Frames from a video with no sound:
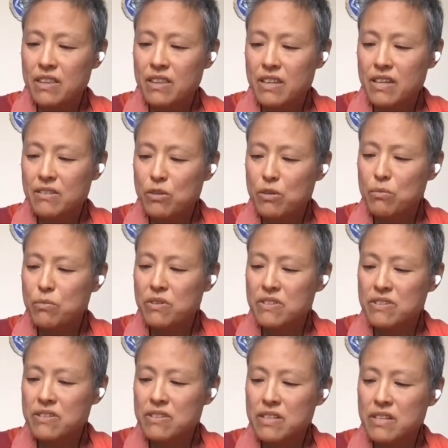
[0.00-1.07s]
it's
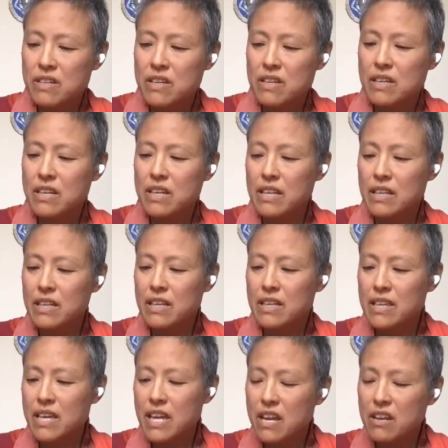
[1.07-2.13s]
almost like
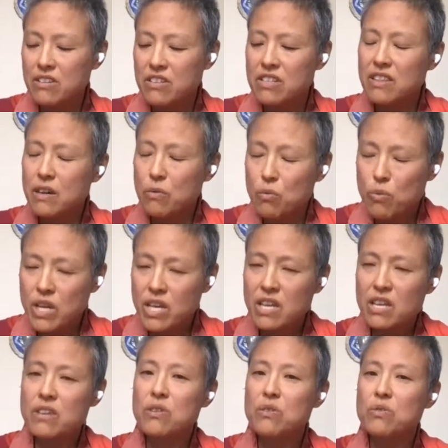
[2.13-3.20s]
the energy that we
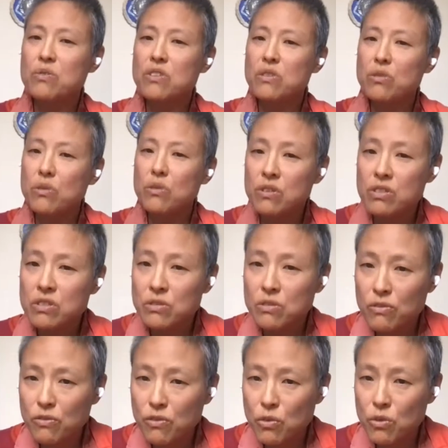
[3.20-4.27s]
use in order to
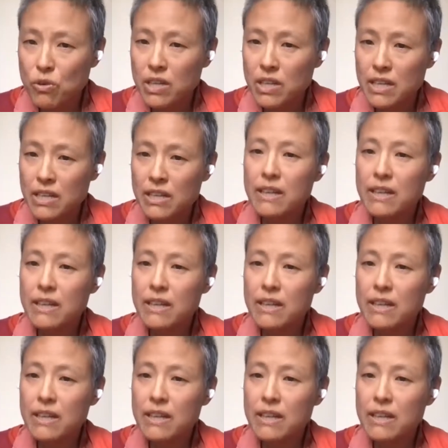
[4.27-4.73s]
avoid